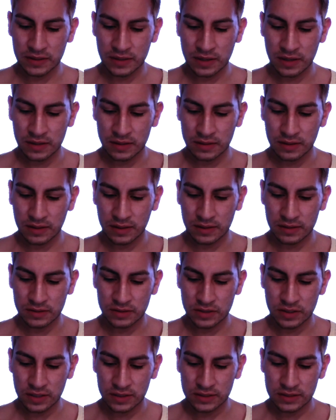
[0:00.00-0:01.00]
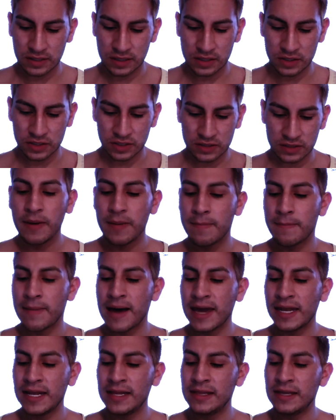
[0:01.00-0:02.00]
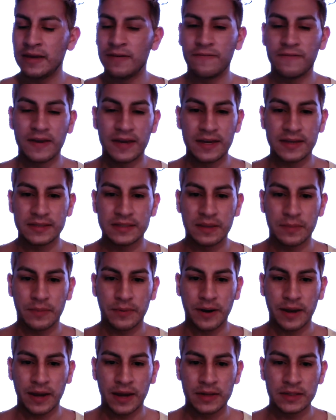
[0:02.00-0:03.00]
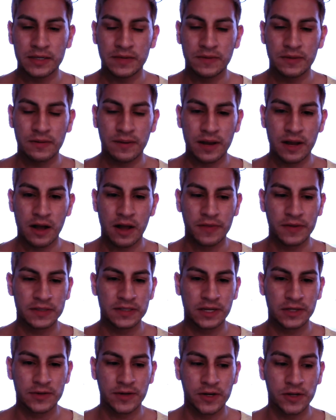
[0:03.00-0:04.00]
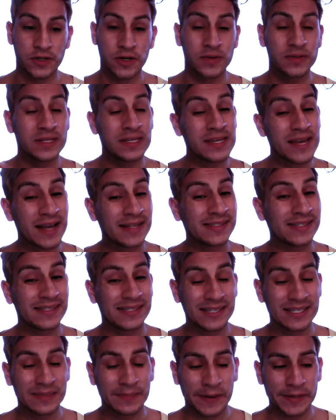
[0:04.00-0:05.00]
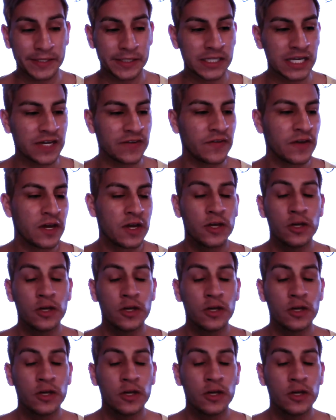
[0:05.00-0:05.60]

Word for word: in it is just delicious. And the Mighty Leaf is the brand, even though I got this at Trader Joe's. And yes, it's expensive.